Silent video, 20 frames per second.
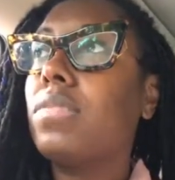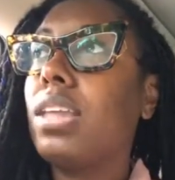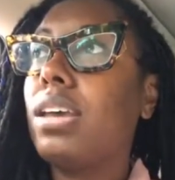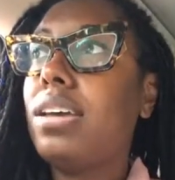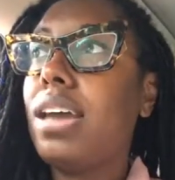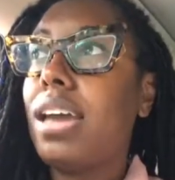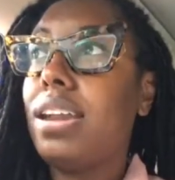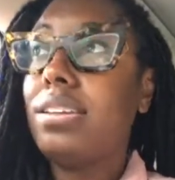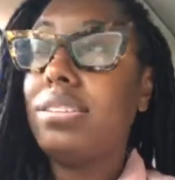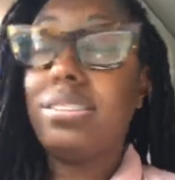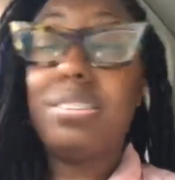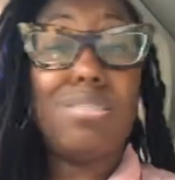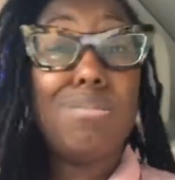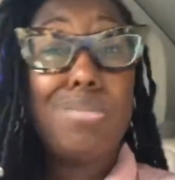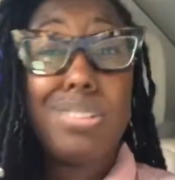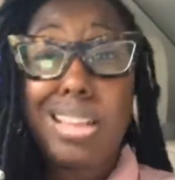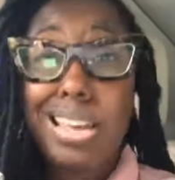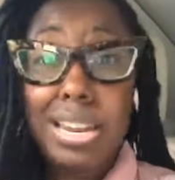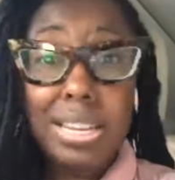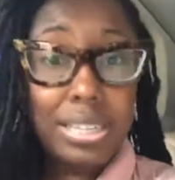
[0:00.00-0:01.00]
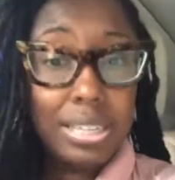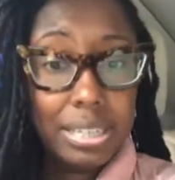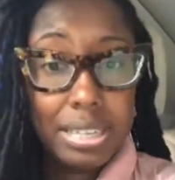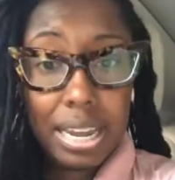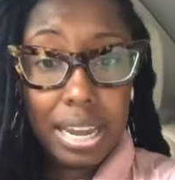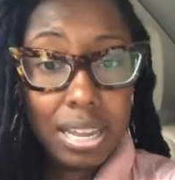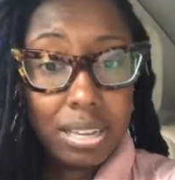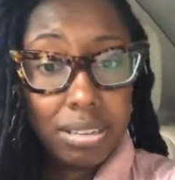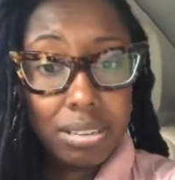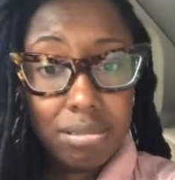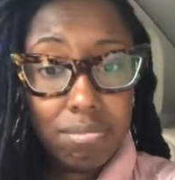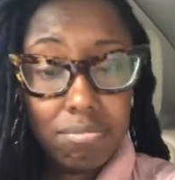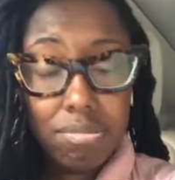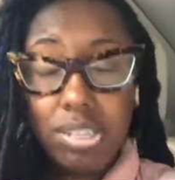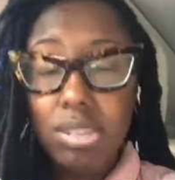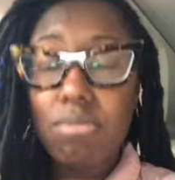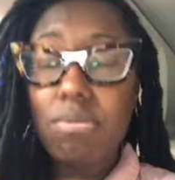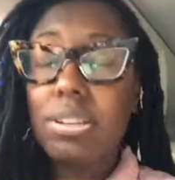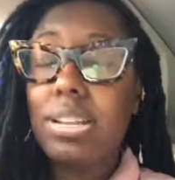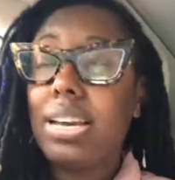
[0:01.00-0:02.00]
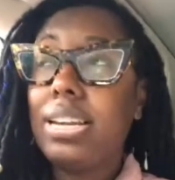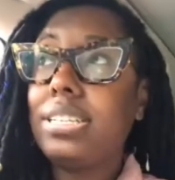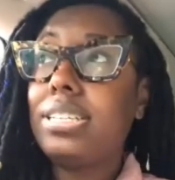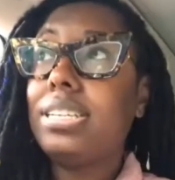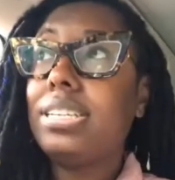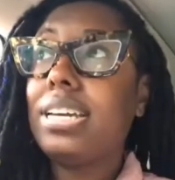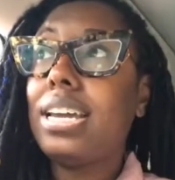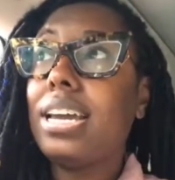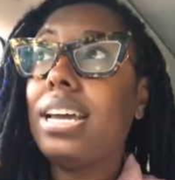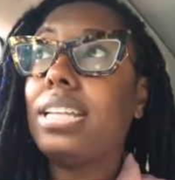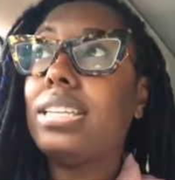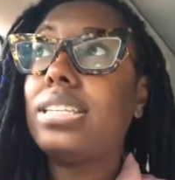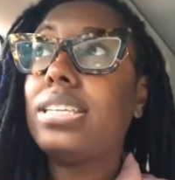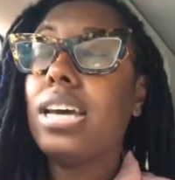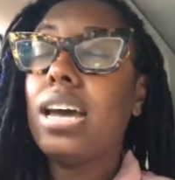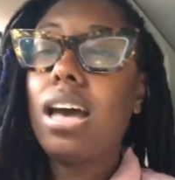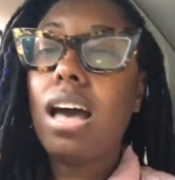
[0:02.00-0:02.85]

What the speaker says: it's still related to dance.